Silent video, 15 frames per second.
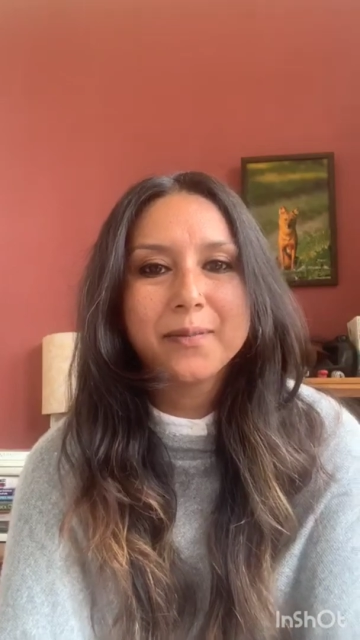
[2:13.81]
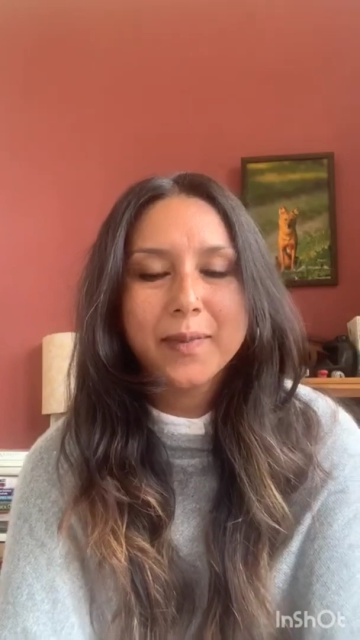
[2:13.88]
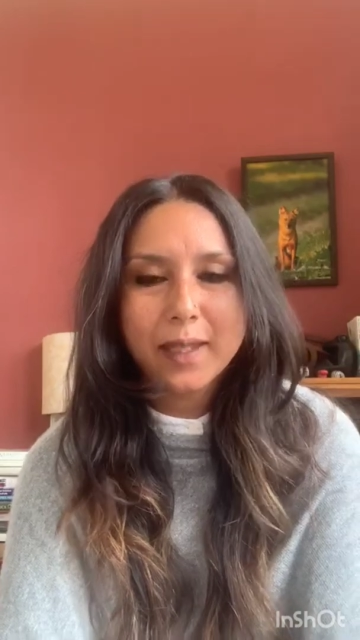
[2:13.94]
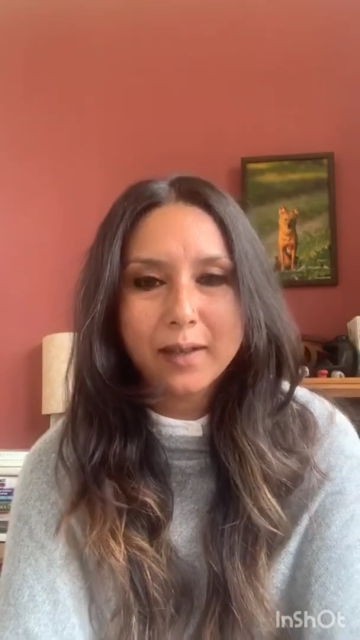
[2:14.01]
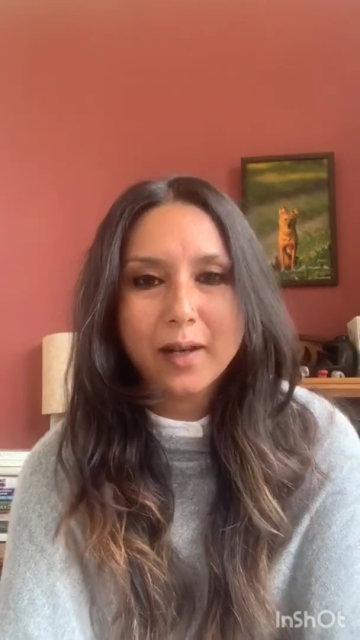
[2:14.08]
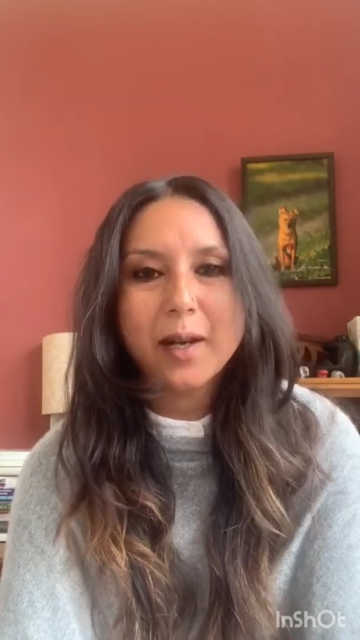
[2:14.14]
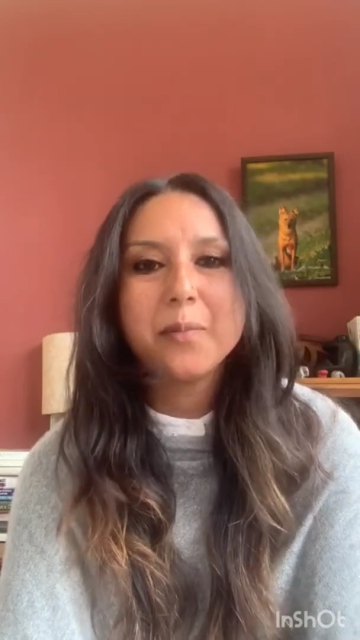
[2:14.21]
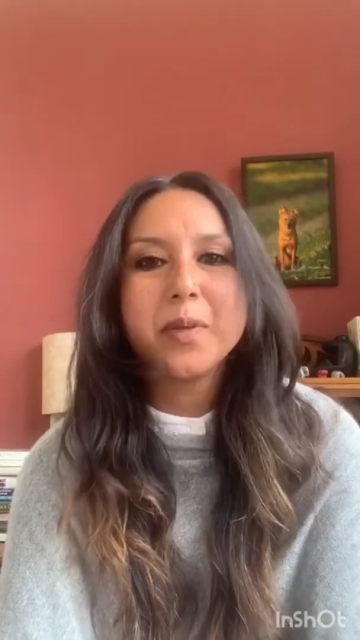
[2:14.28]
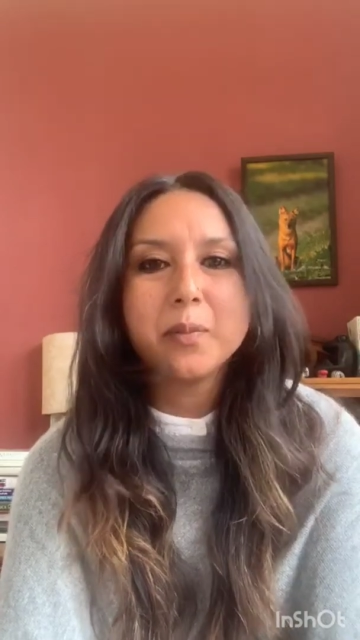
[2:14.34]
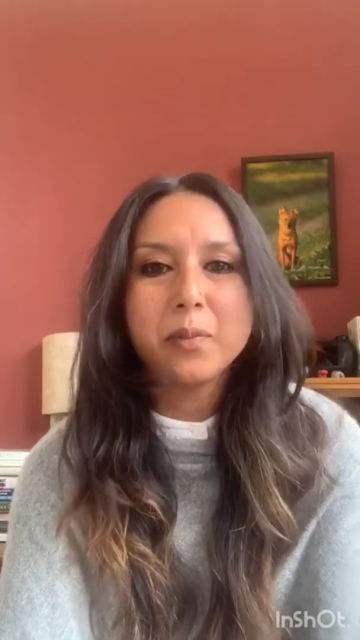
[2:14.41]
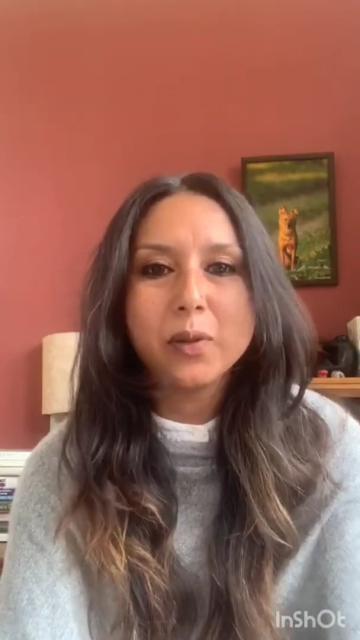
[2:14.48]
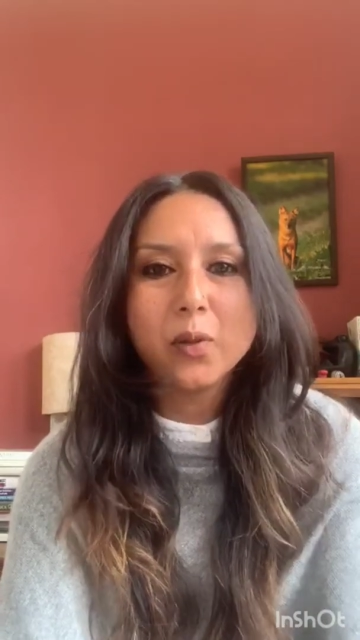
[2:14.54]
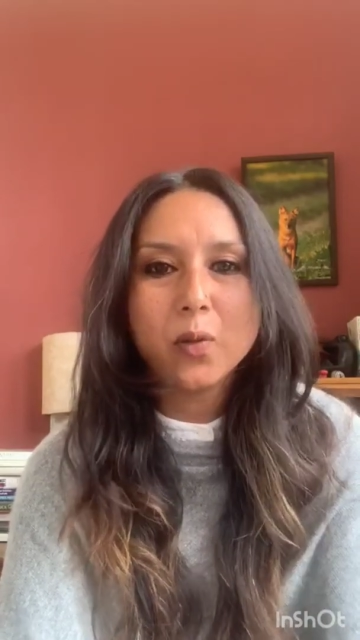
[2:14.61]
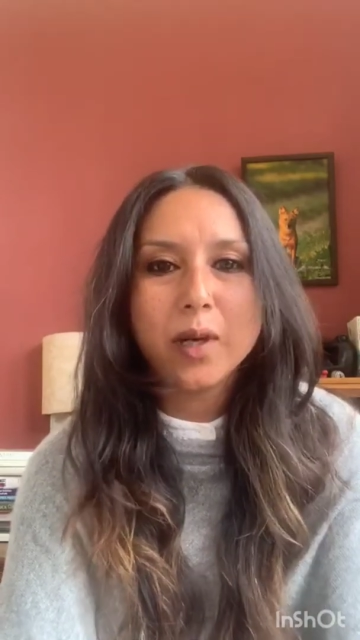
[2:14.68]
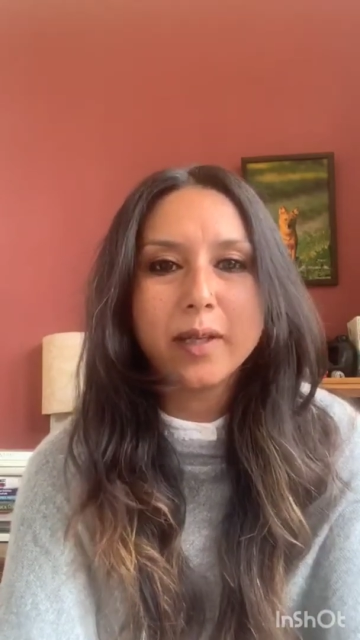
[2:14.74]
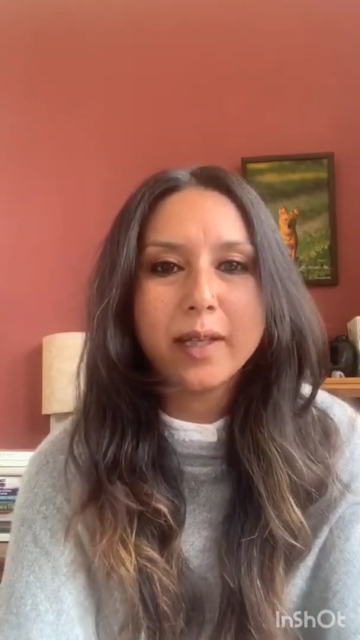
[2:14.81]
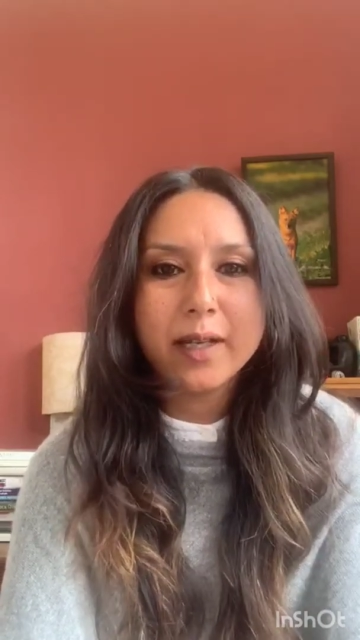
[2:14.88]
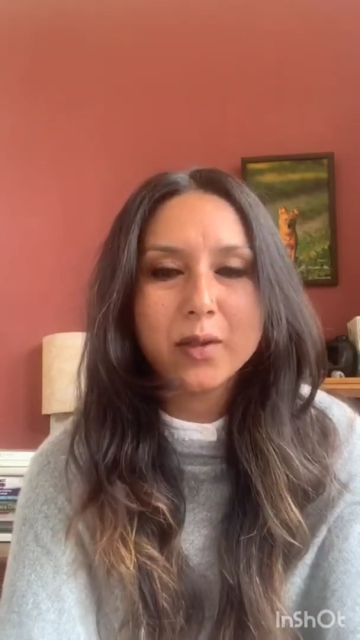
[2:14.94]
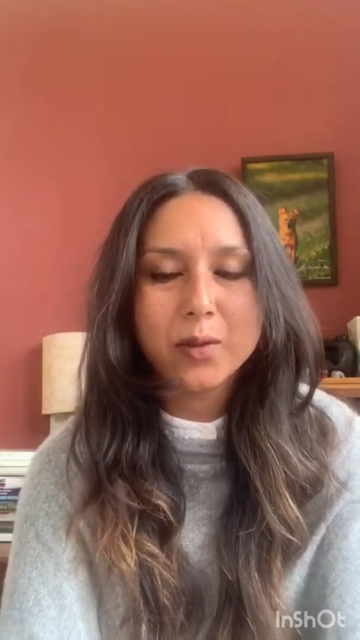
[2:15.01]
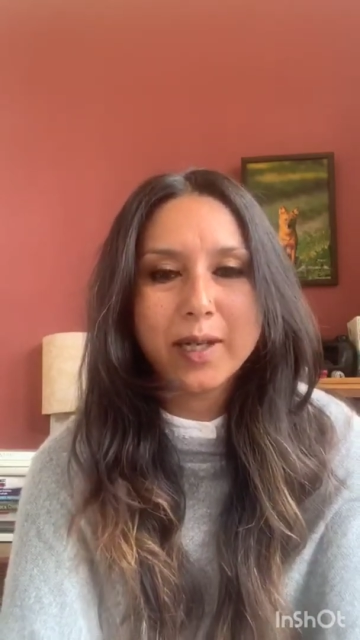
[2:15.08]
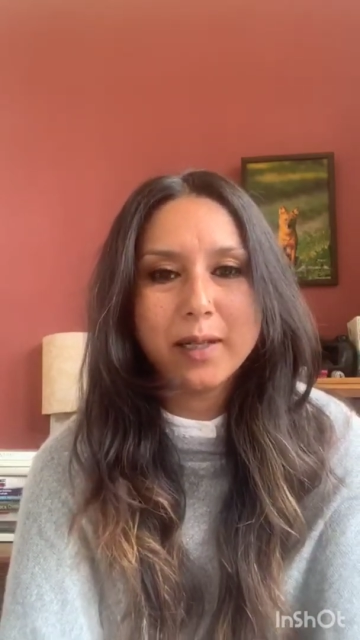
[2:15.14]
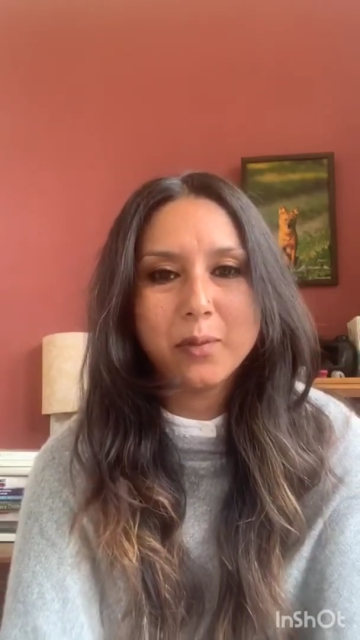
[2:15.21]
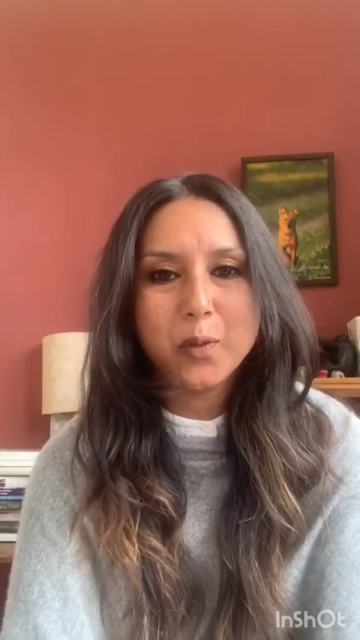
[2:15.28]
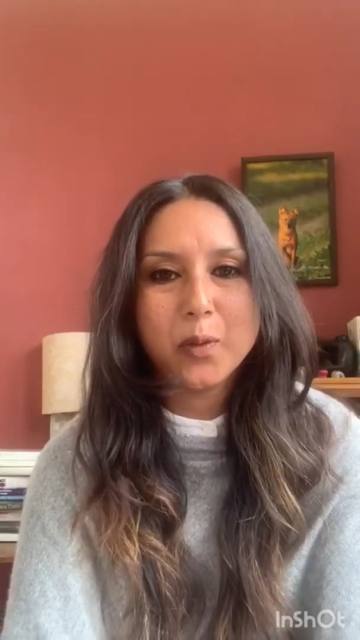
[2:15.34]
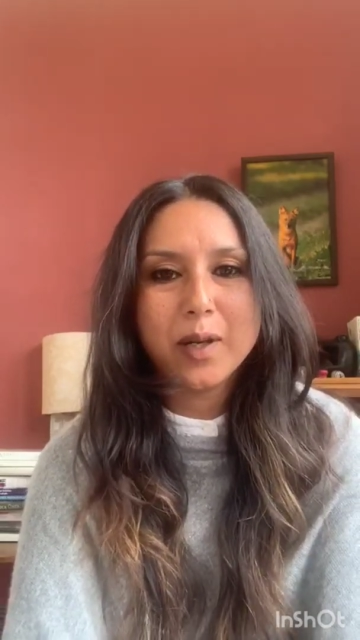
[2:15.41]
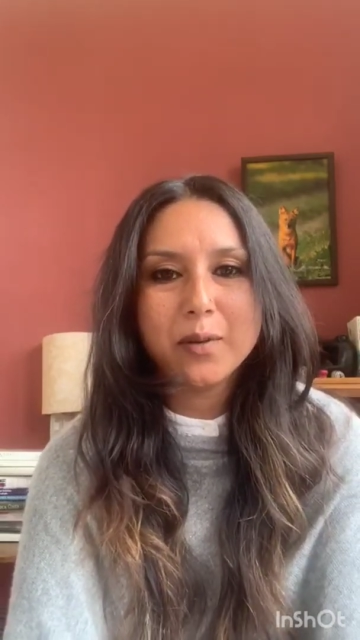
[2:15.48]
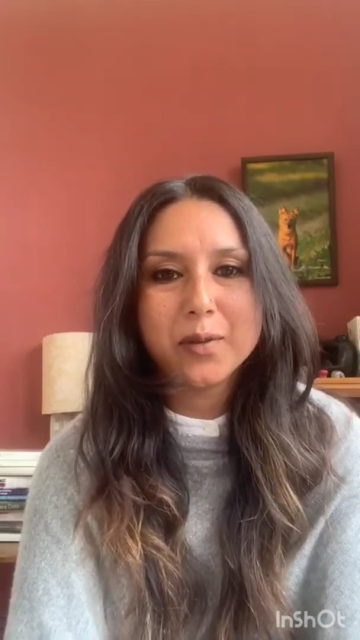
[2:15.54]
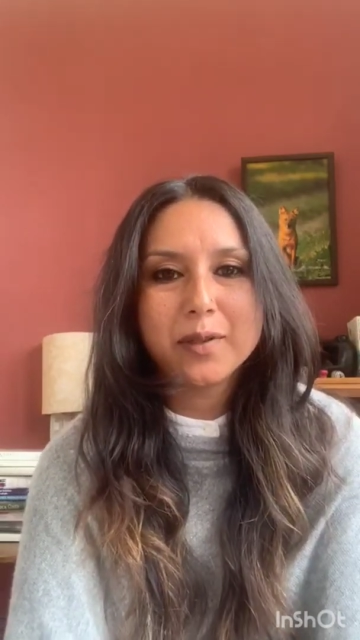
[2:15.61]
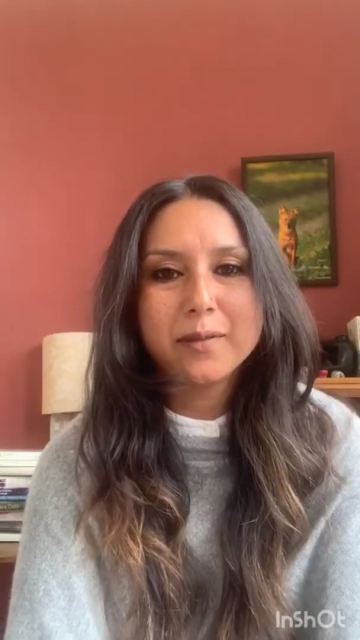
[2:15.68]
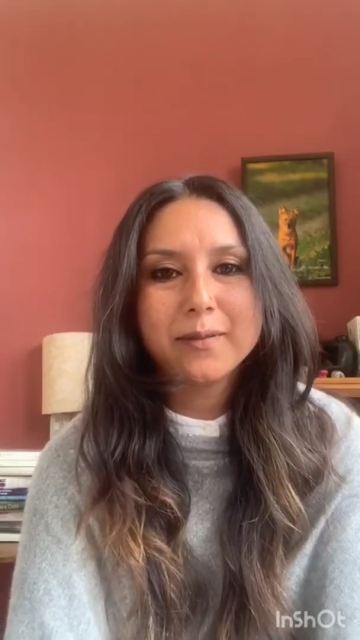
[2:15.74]
There are people who are there to help you
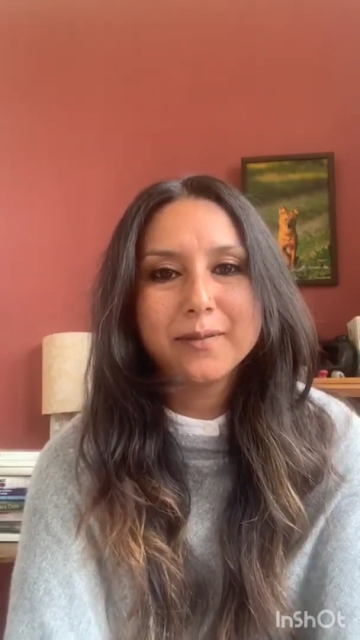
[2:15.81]
out.